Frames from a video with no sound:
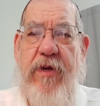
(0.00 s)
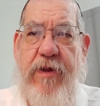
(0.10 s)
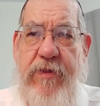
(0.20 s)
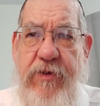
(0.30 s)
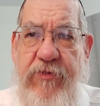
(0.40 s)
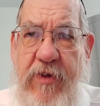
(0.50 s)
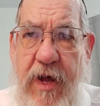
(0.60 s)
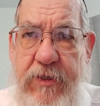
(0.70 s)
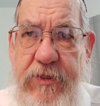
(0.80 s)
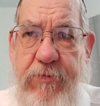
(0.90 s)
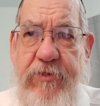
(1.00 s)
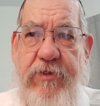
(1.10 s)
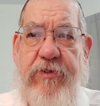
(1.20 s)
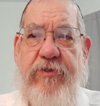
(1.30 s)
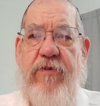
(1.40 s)
these concepts in
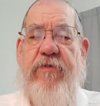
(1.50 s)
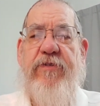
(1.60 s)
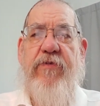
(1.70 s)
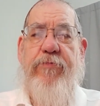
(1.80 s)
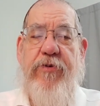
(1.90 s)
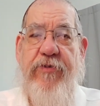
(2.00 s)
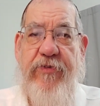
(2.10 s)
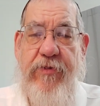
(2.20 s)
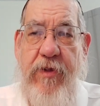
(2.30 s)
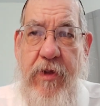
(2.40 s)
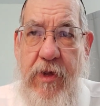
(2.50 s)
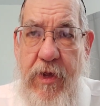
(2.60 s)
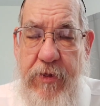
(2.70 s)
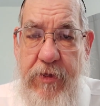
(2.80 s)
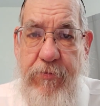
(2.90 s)
the service of a person, the